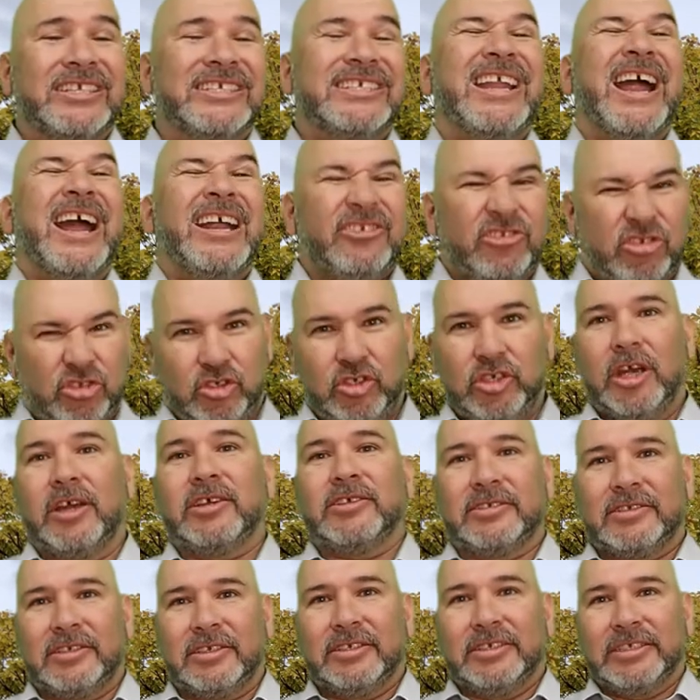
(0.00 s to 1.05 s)
It's not
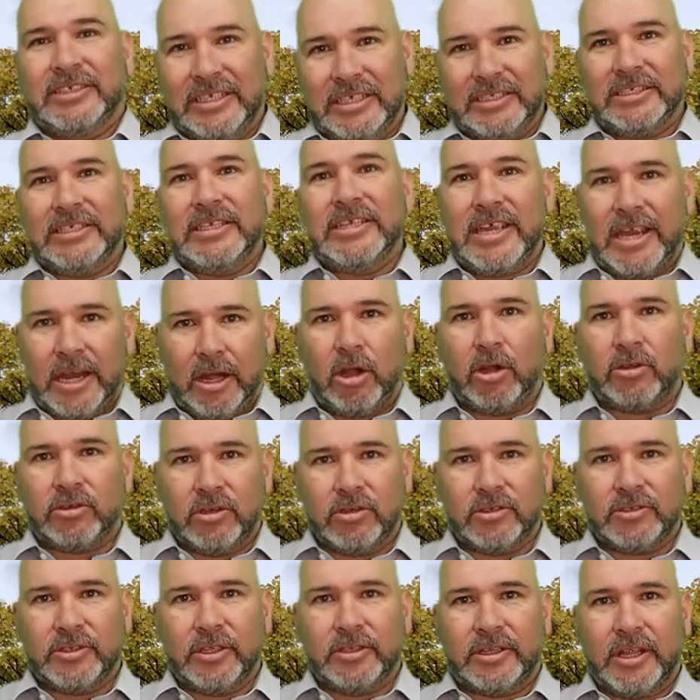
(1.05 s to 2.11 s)
just Disney
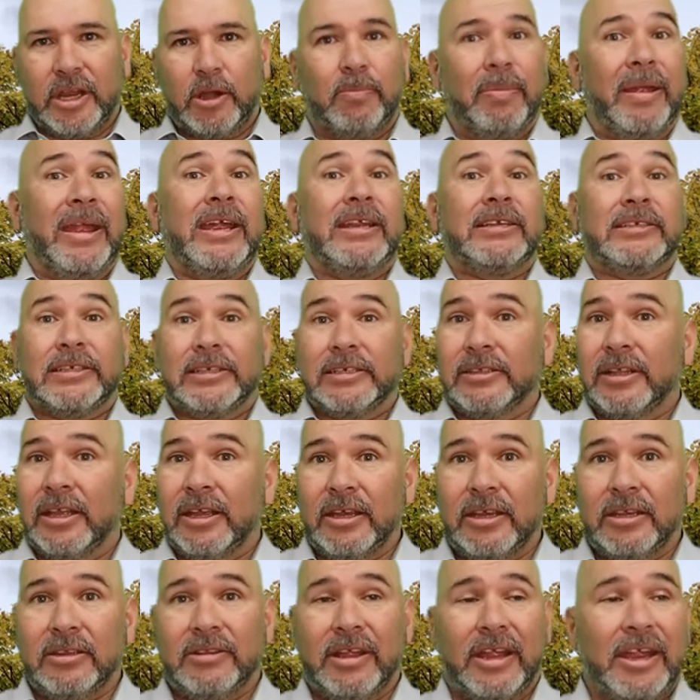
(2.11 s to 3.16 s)
characters that they're painting.
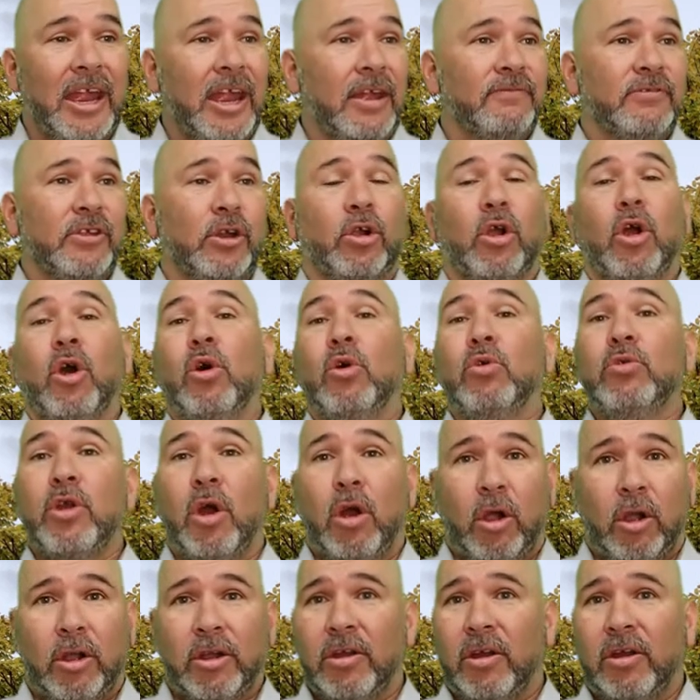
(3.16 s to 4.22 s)
They have their
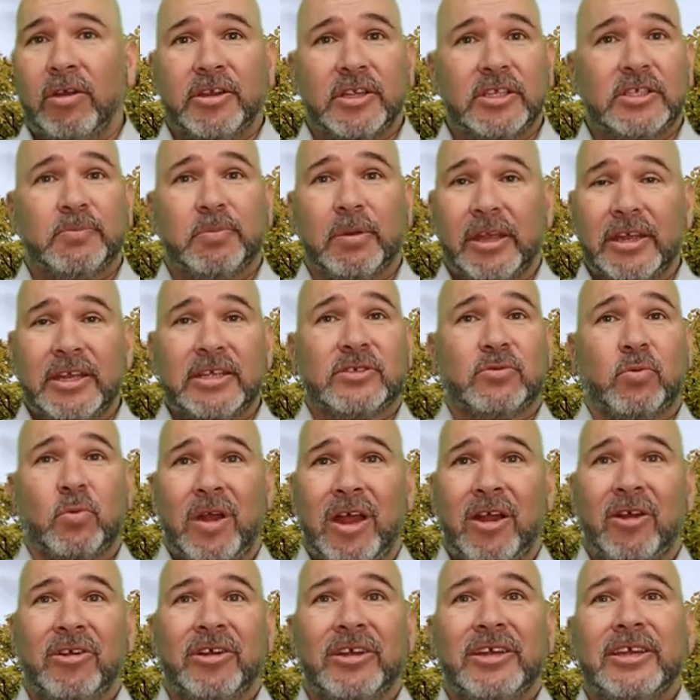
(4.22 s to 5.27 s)
own art on display as
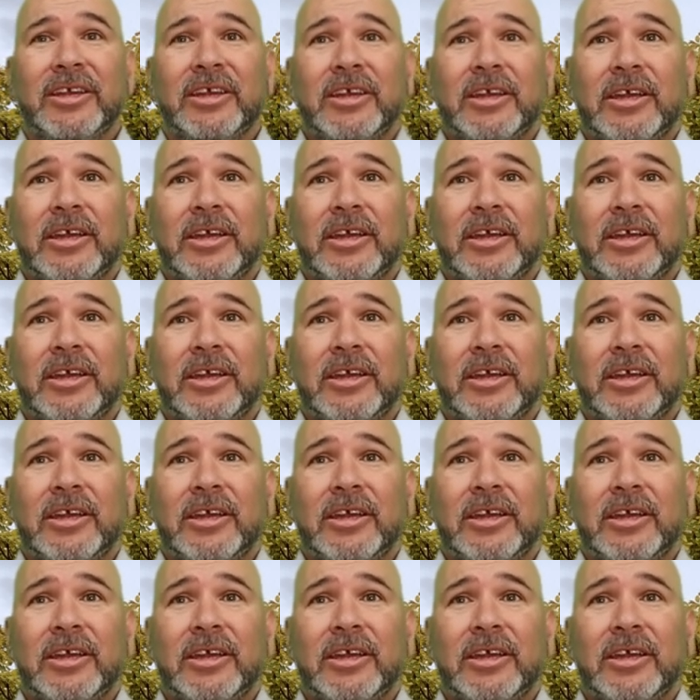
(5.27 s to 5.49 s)
well.